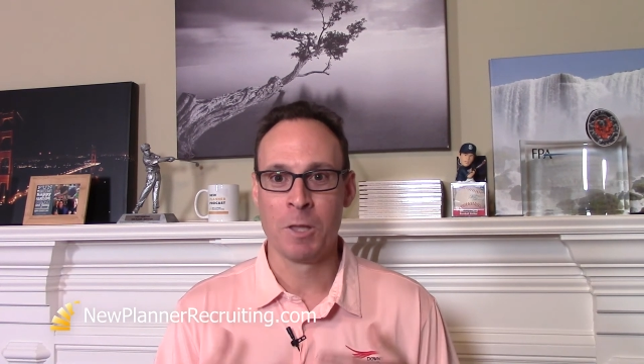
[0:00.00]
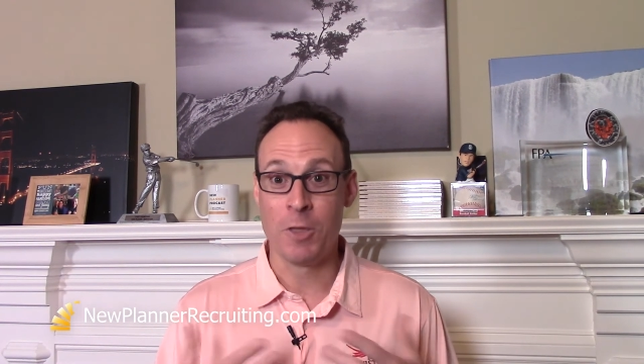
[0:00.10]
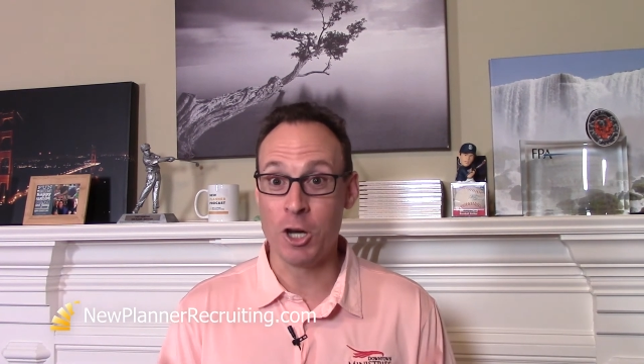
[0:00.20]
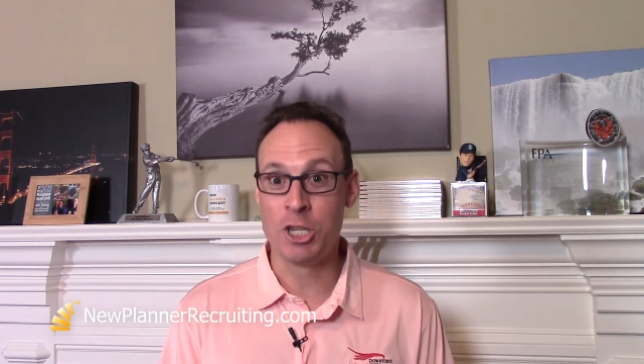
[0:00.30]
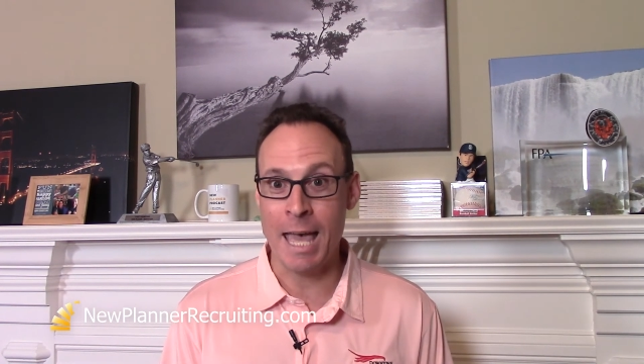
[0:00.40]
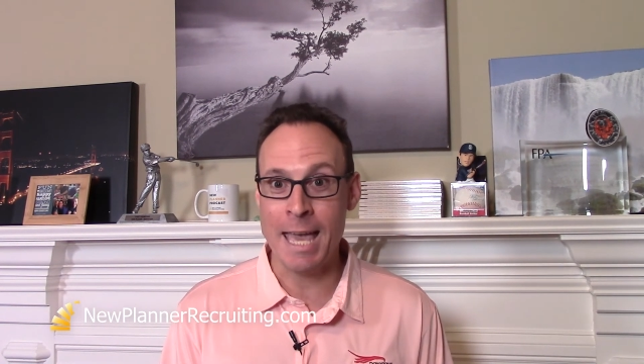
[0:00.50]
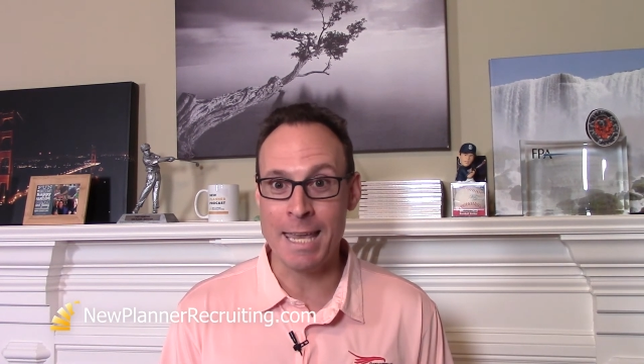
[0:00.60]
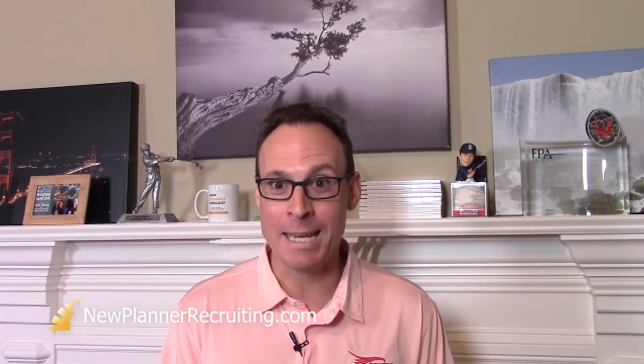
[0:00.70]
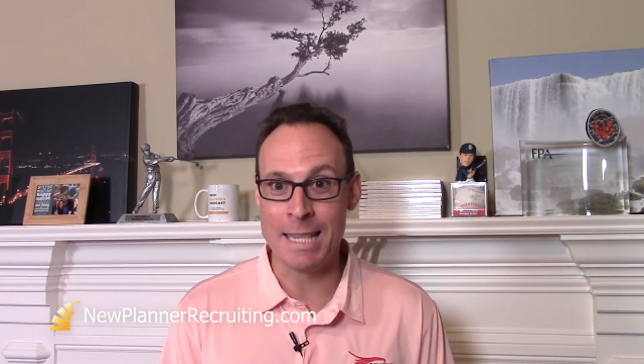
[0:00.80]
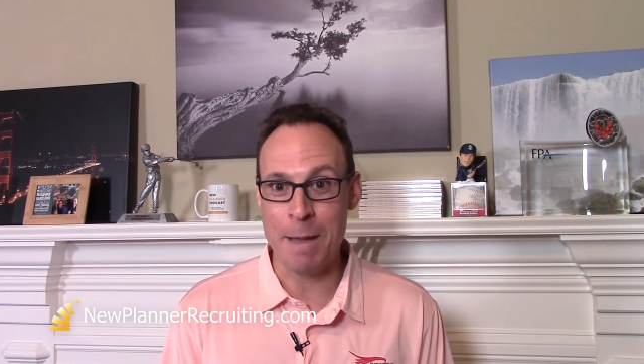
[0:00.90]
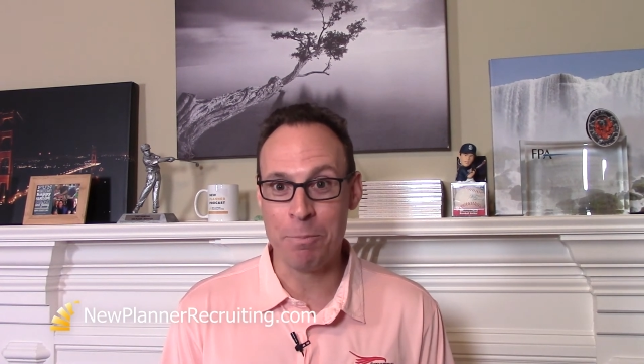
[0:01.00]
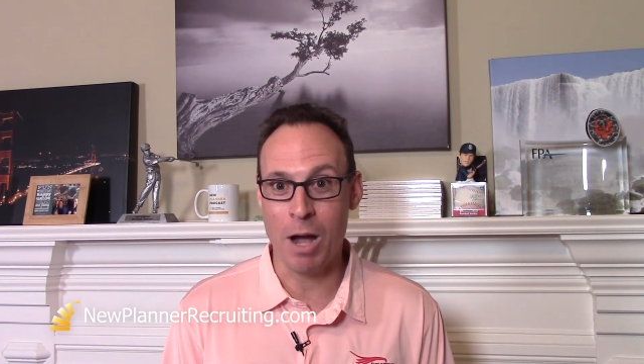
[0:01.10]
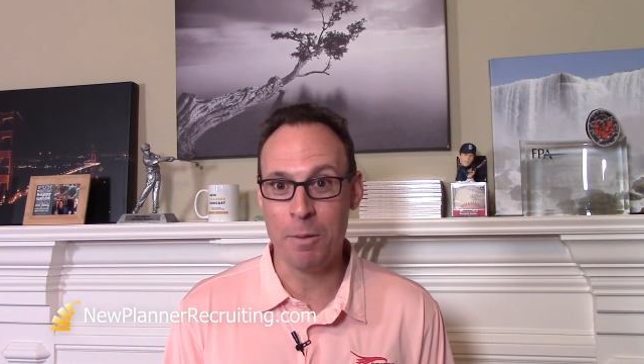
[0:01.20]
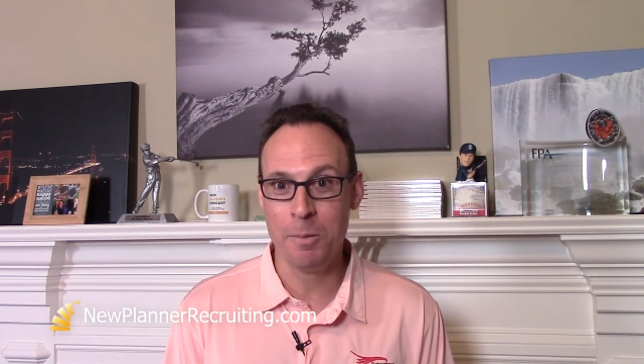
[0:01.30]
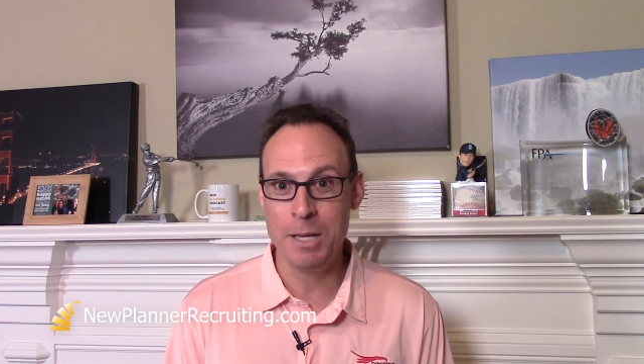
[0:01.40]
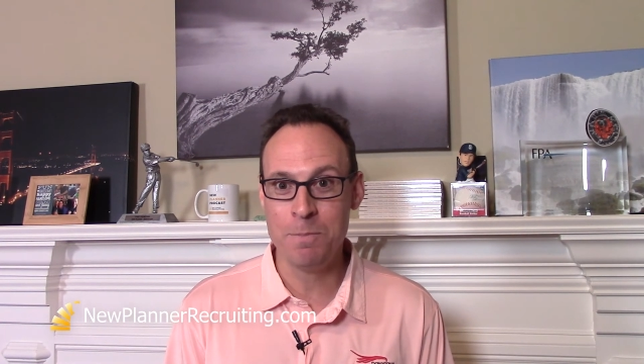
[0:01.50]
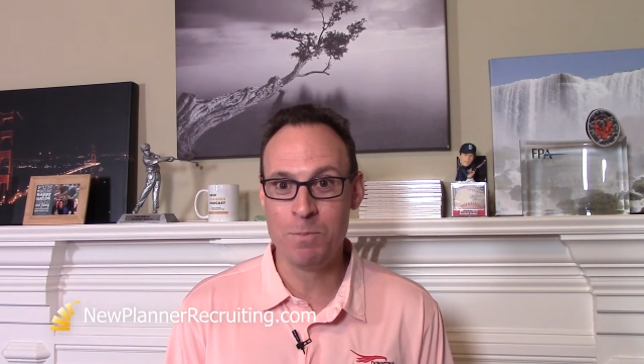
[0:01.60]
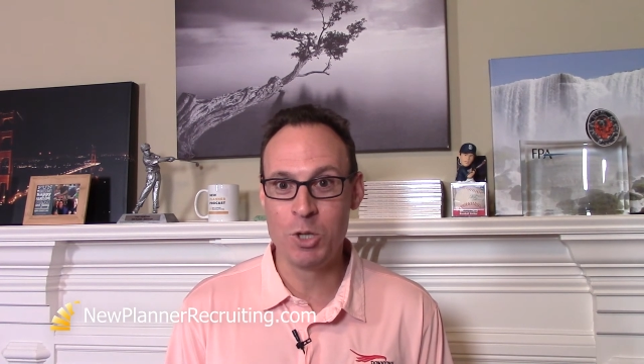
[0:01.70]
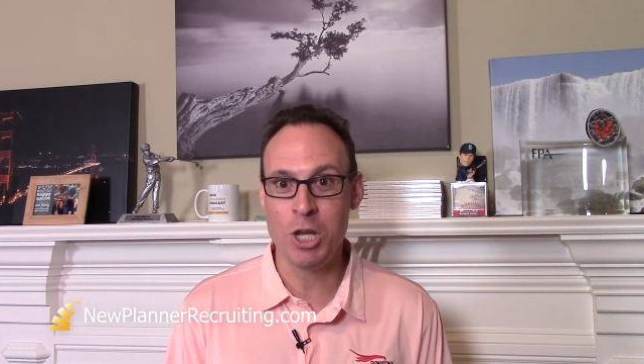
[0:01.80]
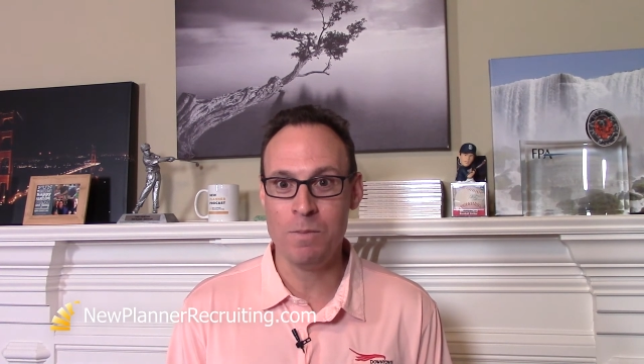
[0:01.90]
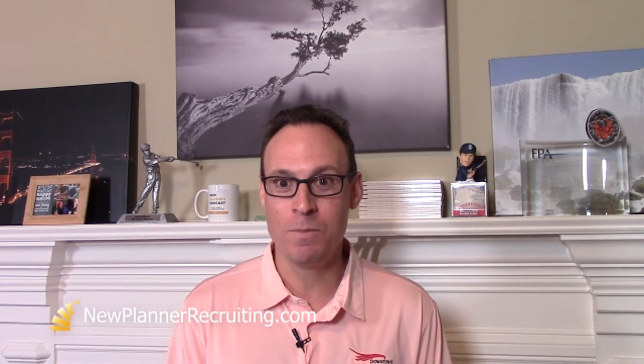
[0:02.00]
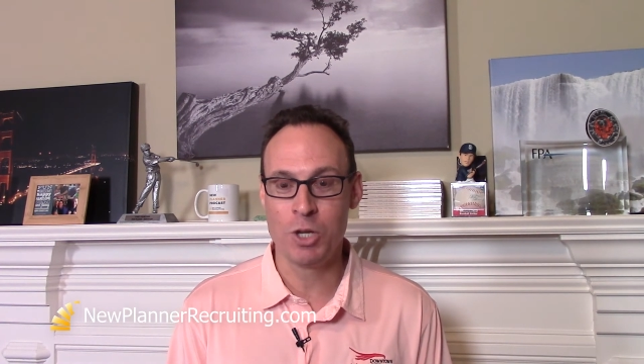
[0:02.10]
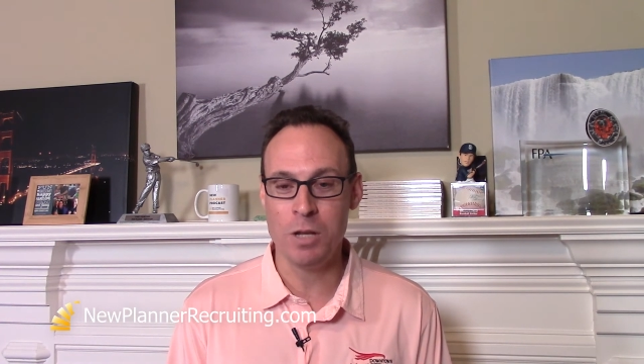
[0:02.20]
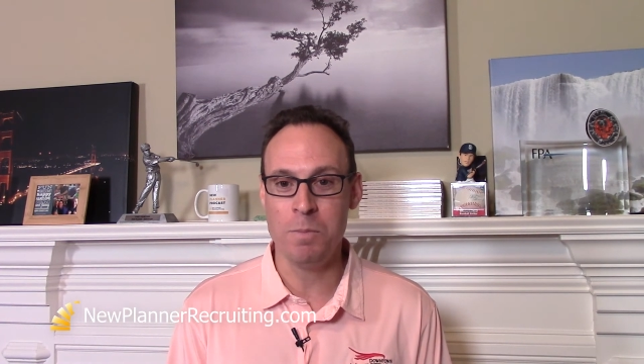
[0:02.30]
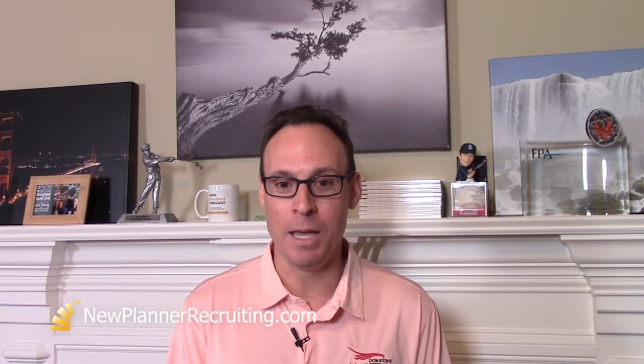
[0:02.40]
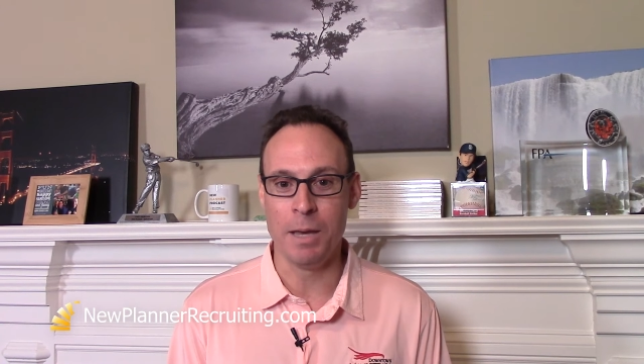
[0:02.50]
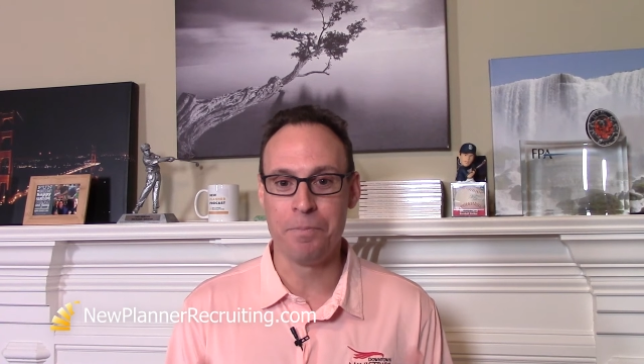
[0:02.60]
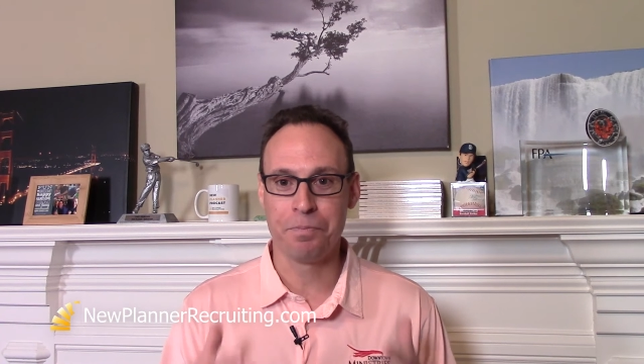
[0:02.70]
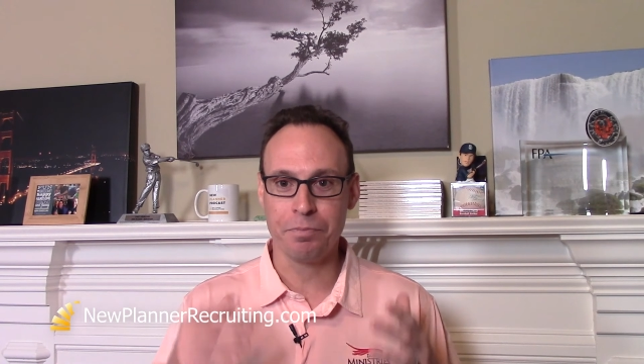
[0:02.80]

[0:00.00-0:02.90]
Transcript: they're jaded, and they probably should should be.